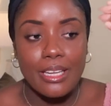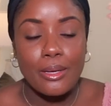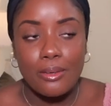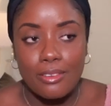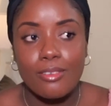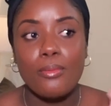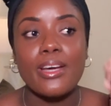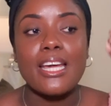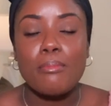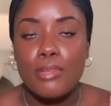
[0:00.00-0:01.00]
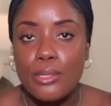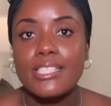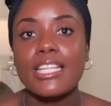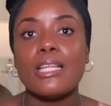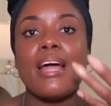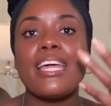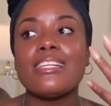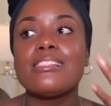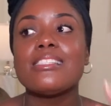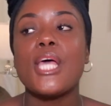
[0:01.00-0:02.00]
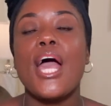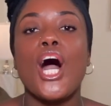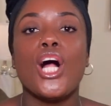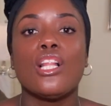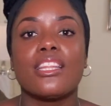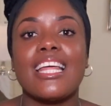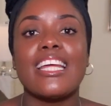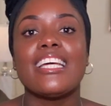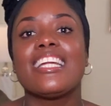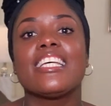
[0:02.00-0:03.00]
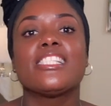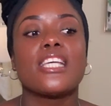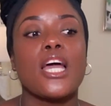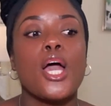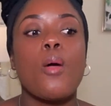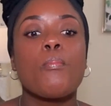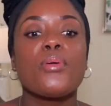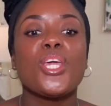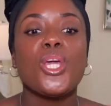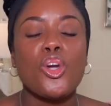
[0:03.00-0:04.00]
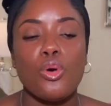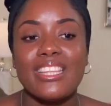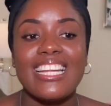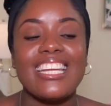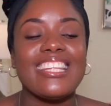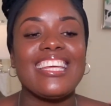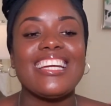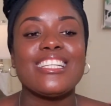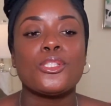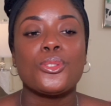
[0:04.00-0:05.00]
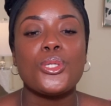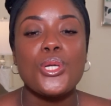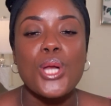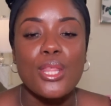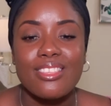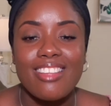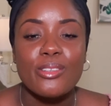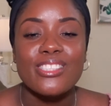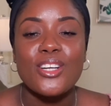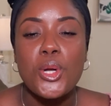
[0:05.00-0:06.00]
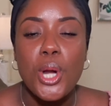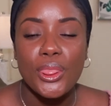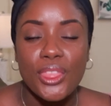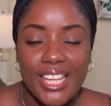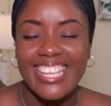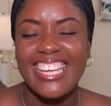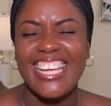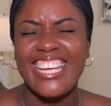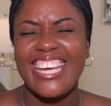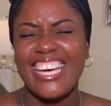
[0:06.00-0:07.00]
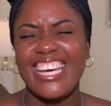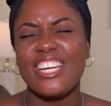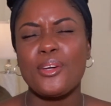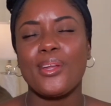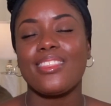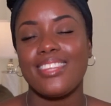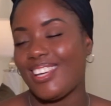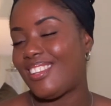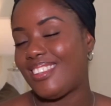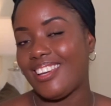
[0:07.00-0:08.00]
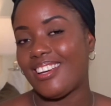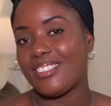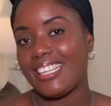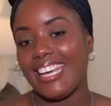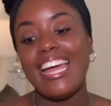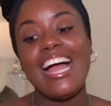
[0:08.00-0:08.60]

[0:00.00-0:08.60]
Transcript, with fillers: like when I'm using them, I can tell that it is pure, that it, it is not, there's nothing, nothing in there, okay?